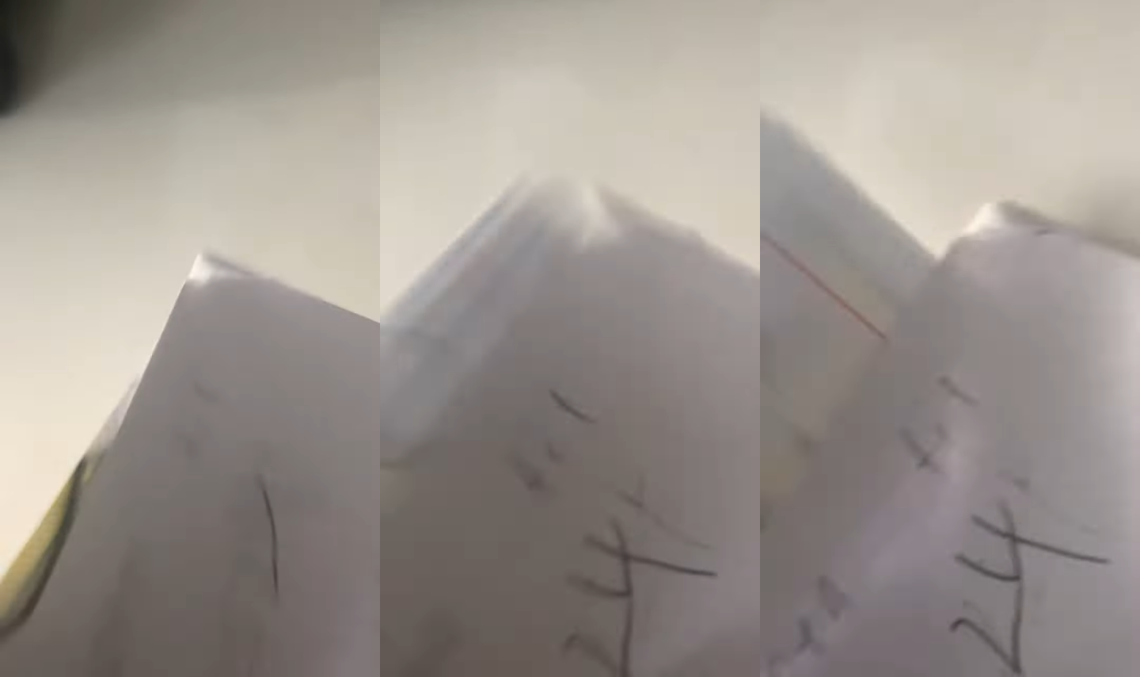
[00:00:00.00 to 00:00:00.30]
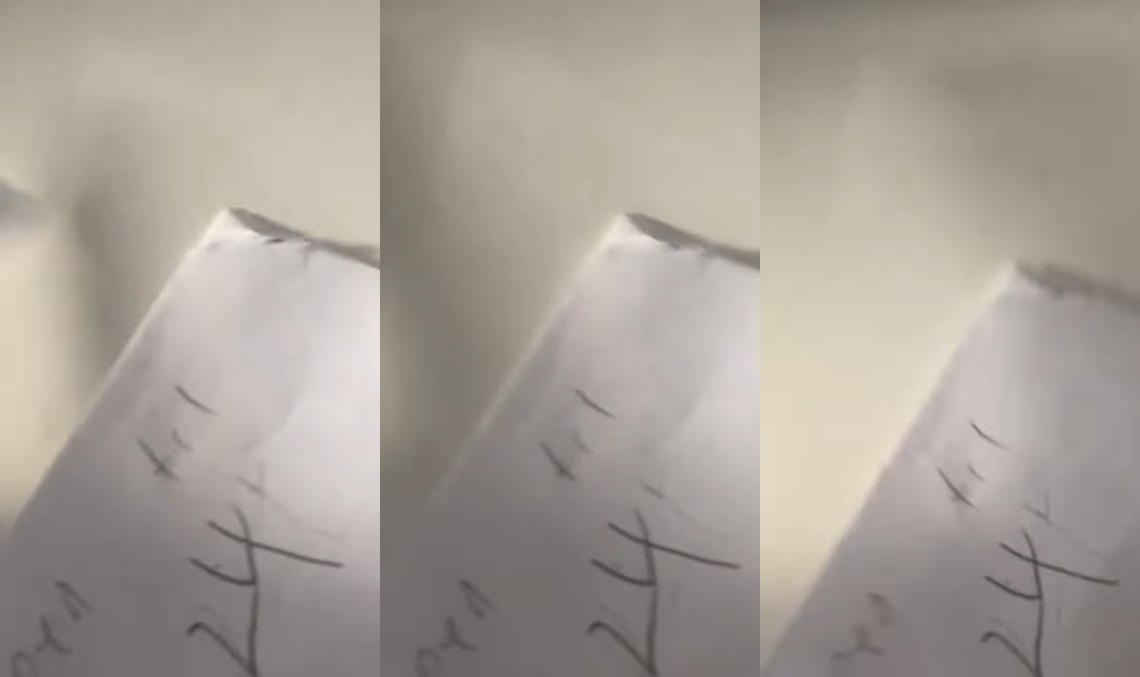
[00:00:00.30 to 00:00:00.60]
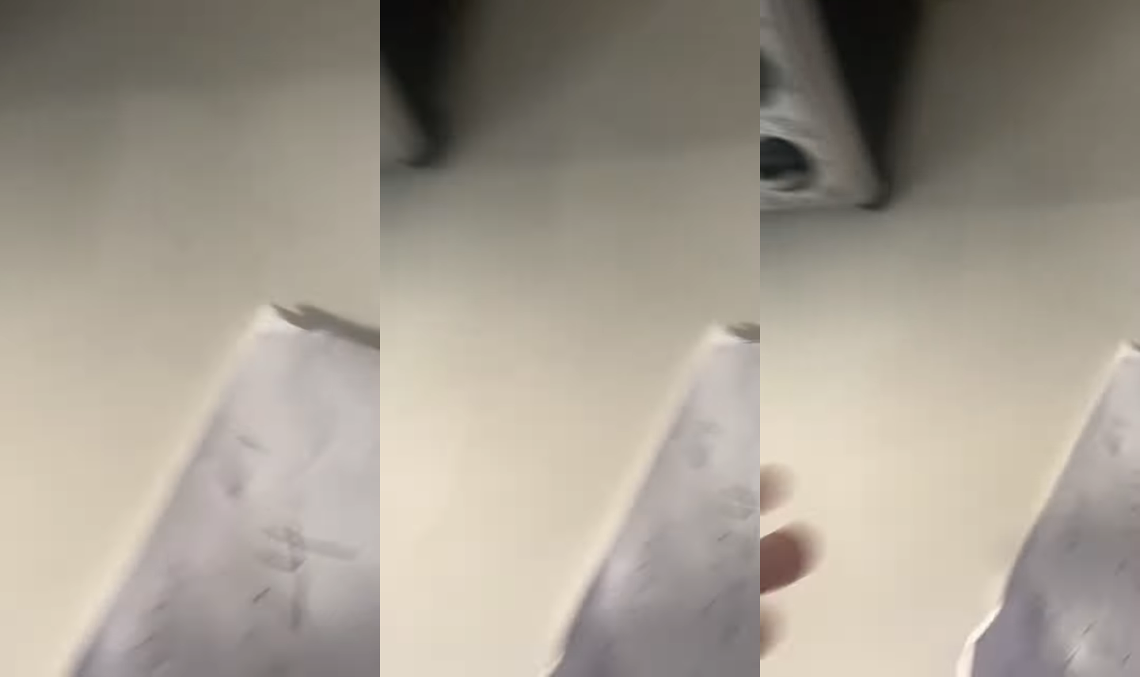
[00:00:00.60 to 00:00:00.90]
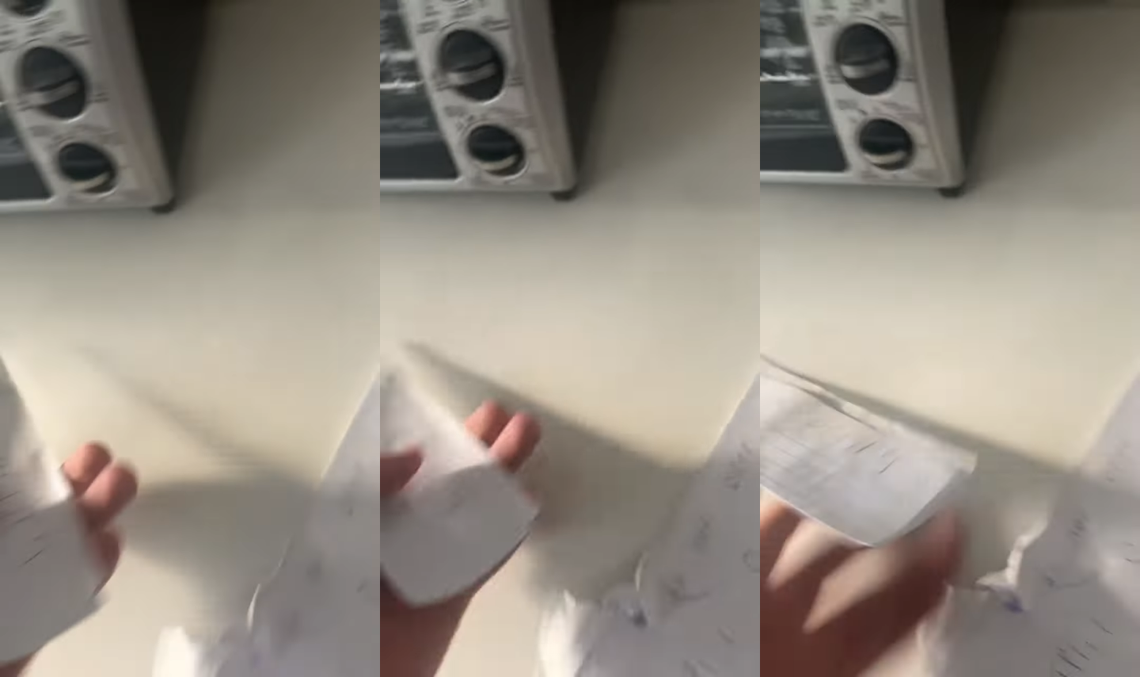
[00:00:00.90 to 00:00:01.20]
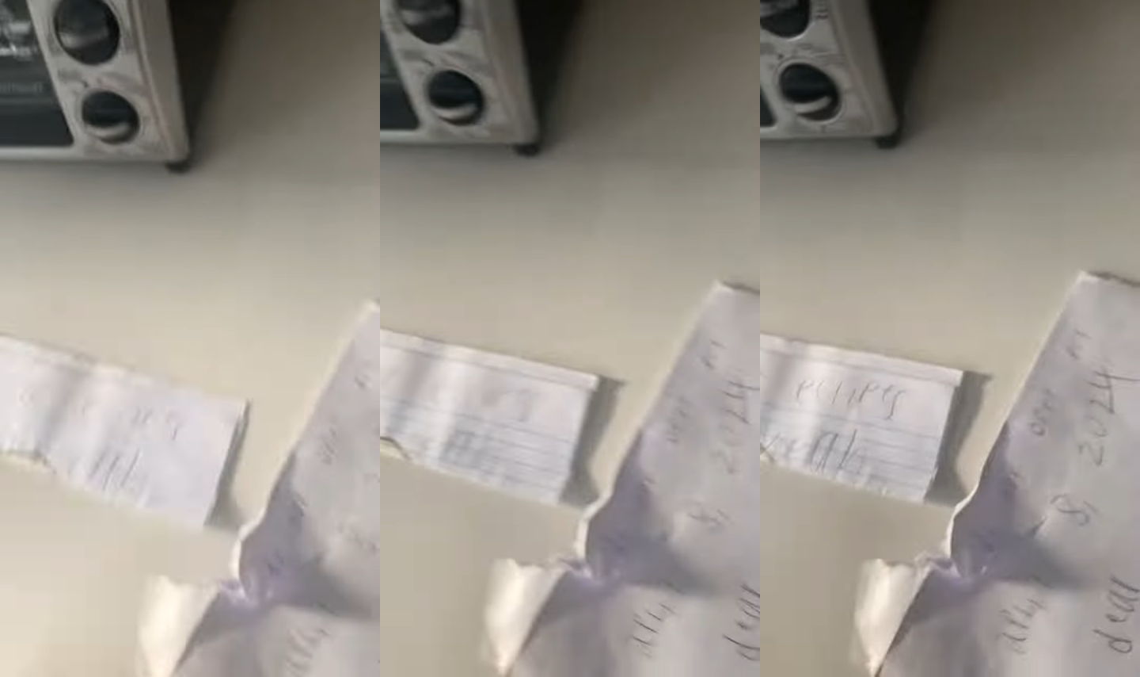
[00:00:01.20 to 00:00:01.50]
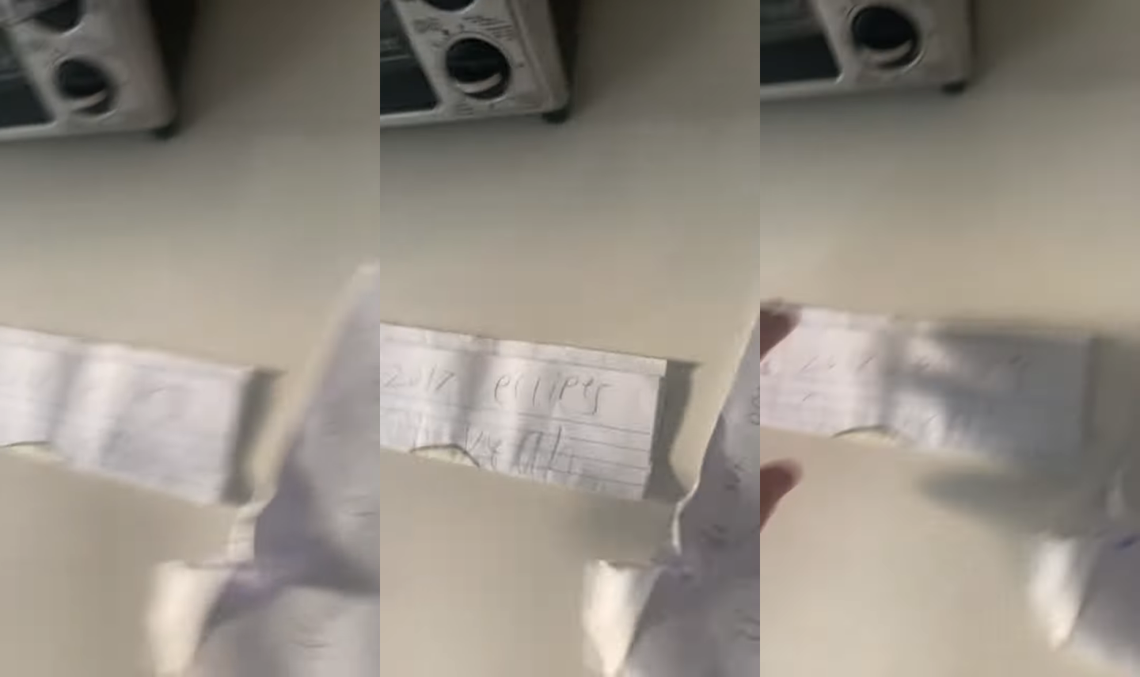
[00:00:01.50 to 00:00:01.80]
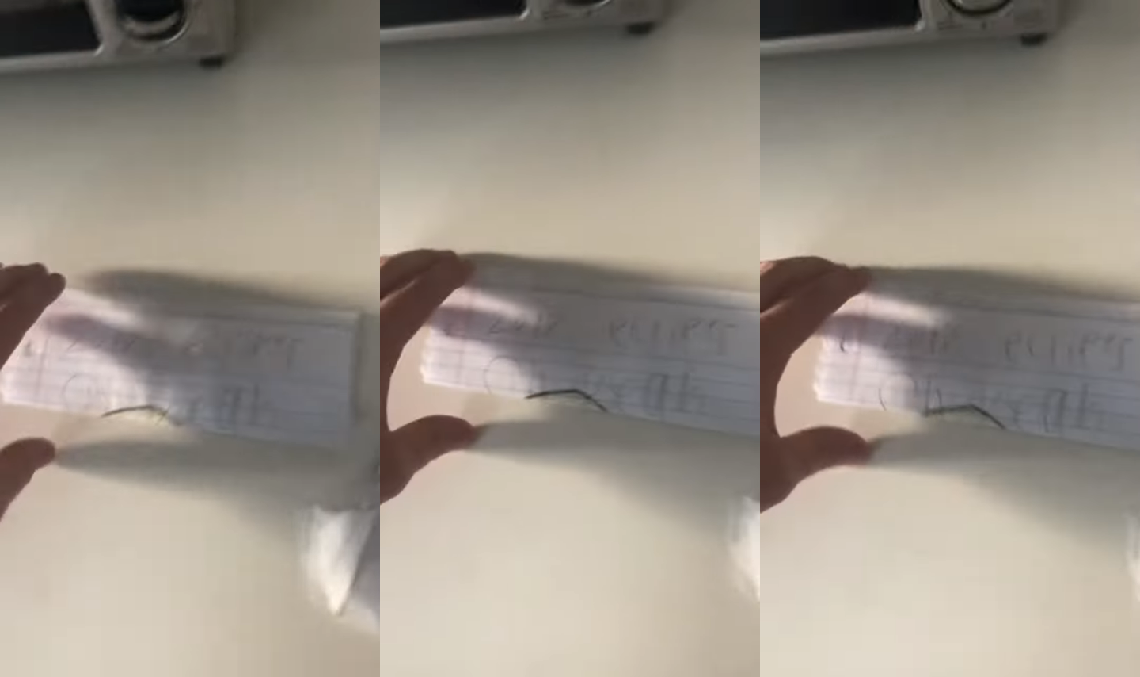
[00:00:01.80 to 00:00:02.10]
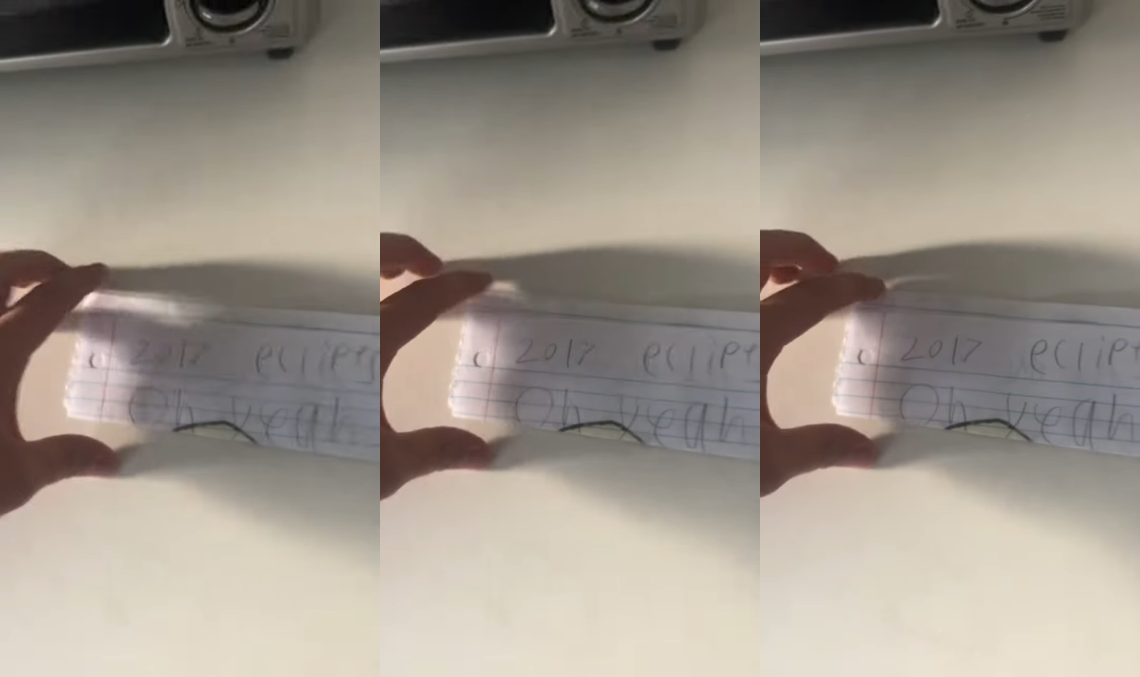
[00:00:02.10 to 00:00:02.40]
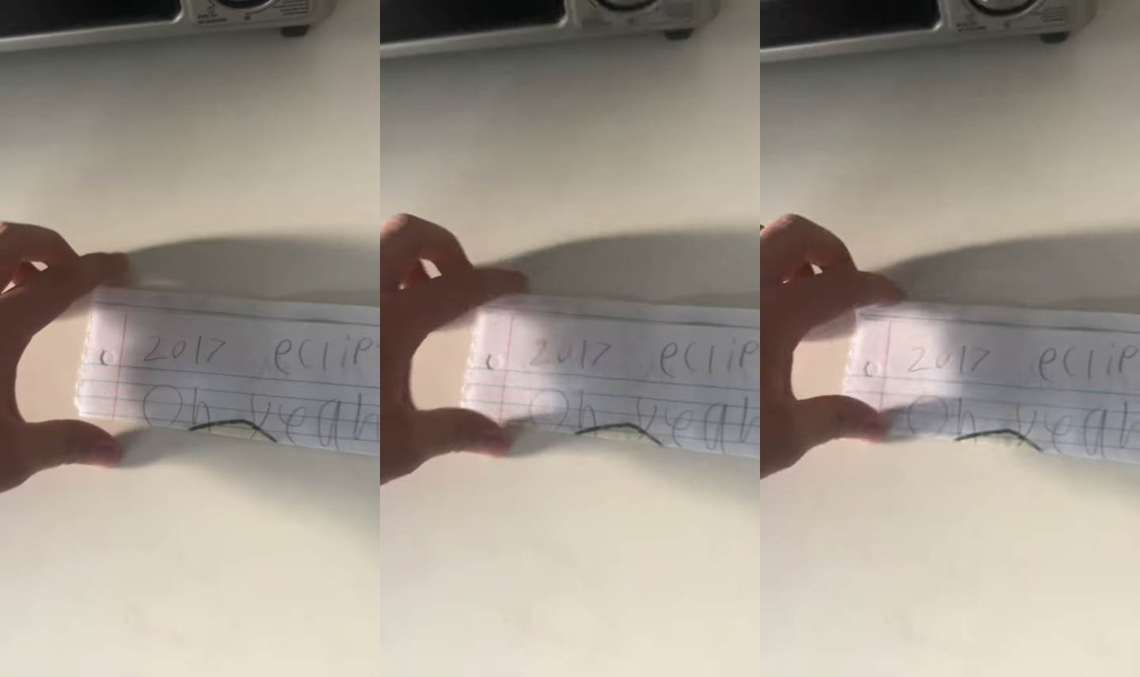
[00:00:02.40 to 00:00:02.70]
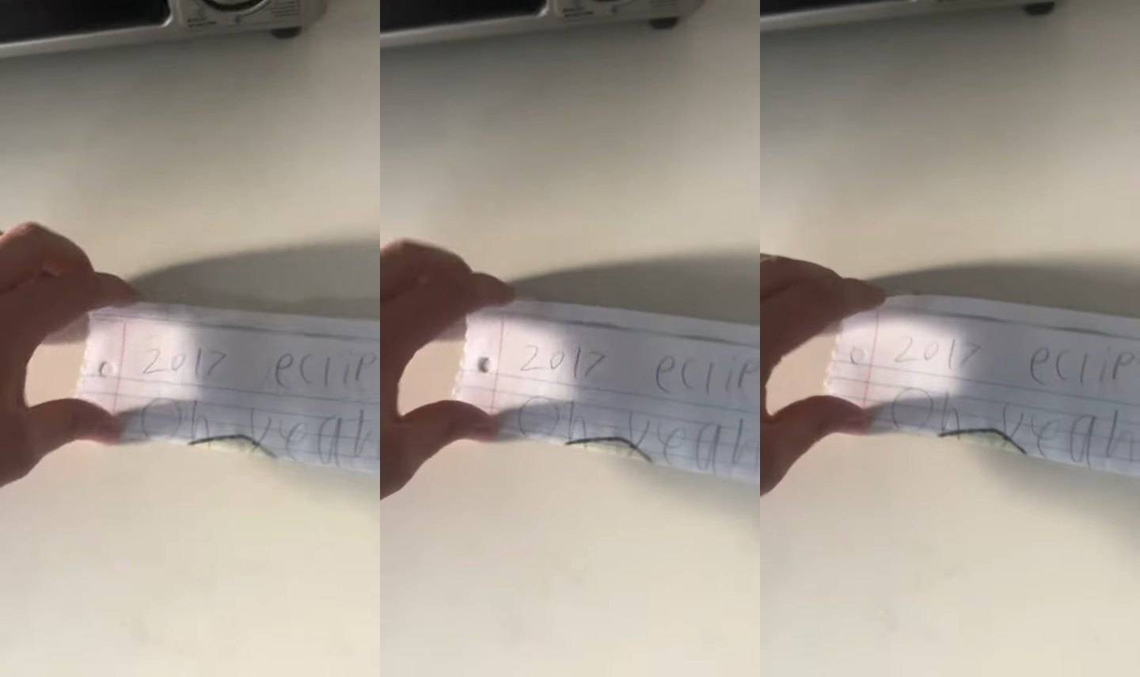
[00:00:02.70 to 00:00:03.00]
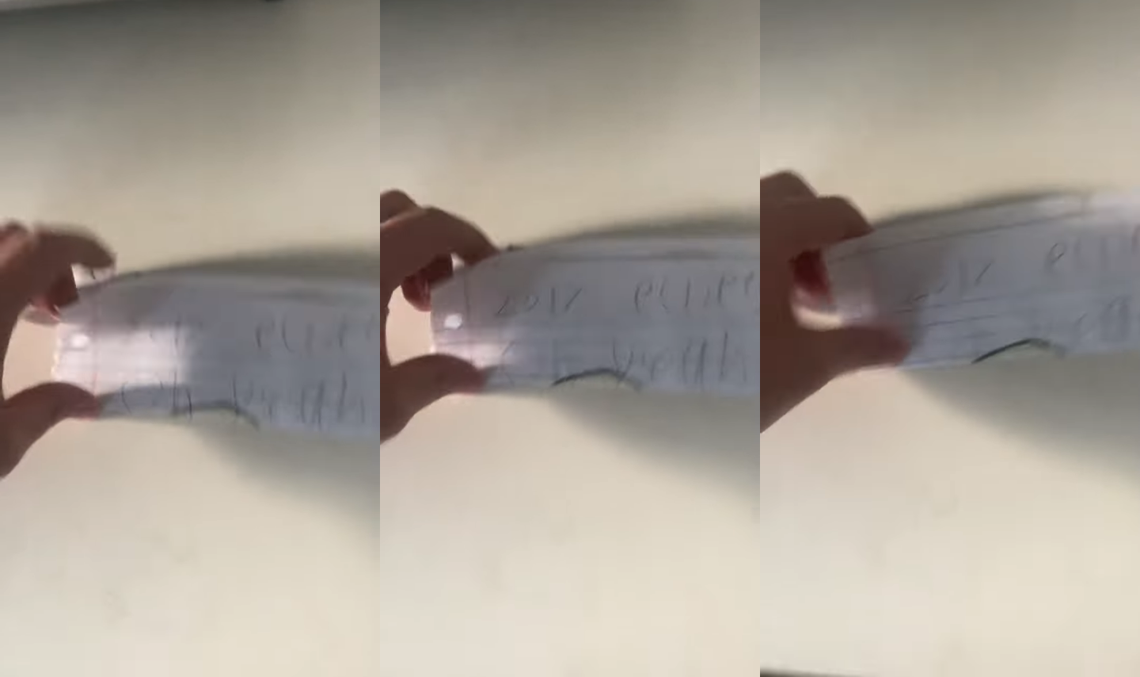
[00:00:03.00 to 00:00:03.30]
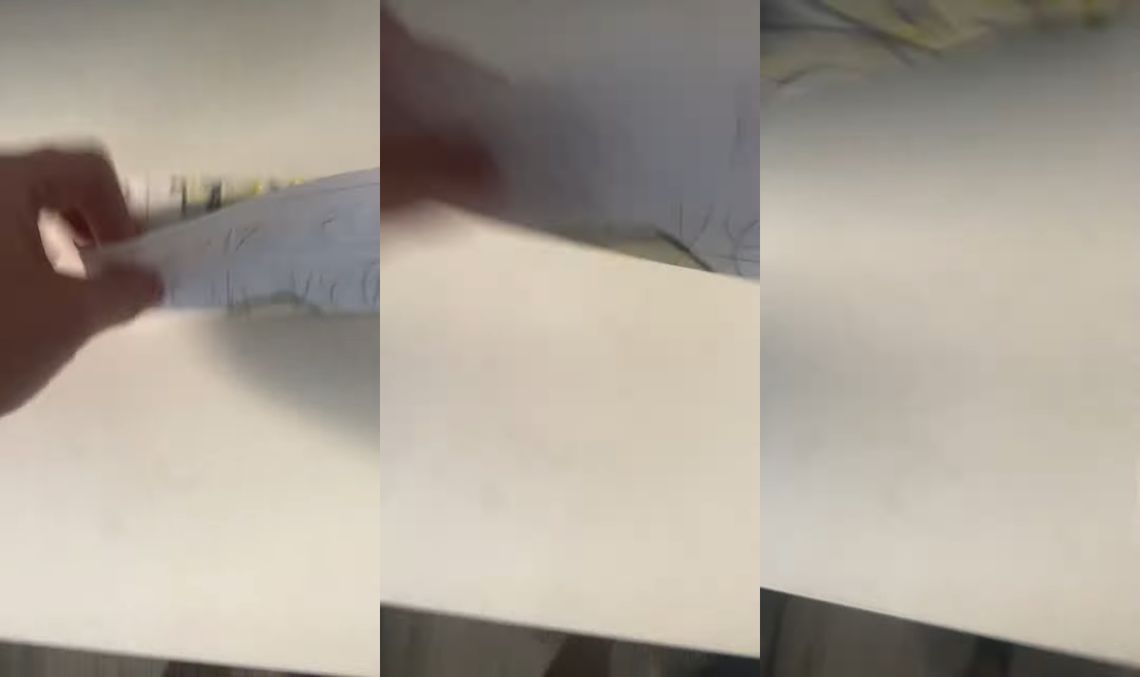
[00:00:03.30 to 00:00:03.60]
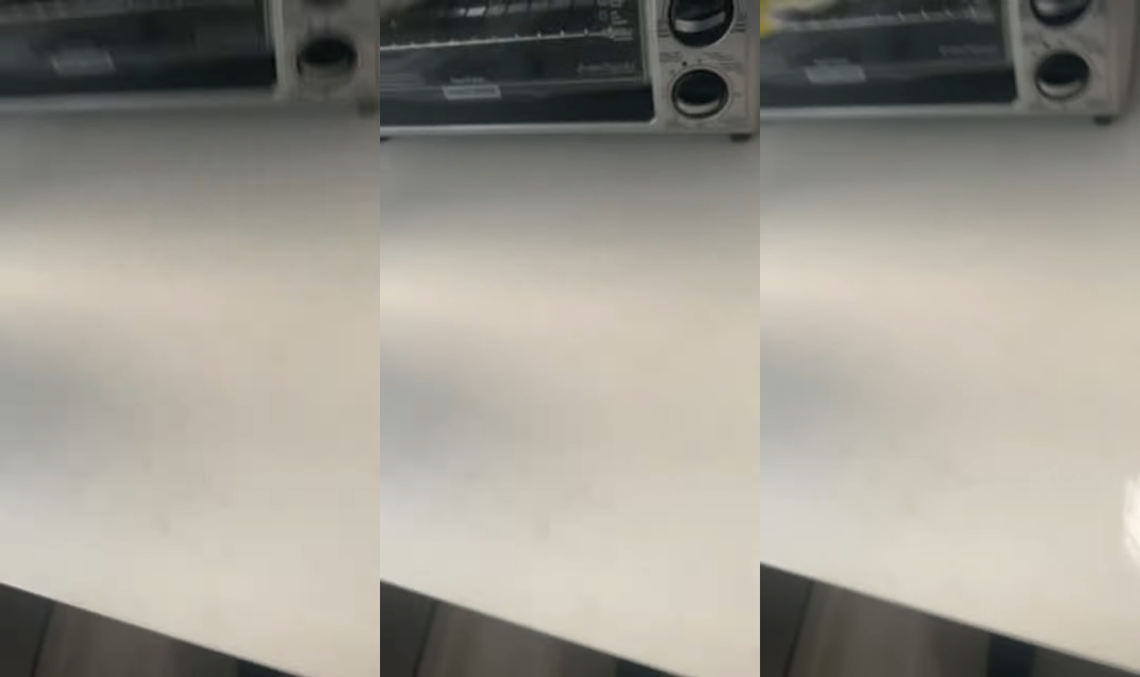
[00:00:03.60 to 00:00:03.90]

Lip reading: Nobody's mouth can be seen.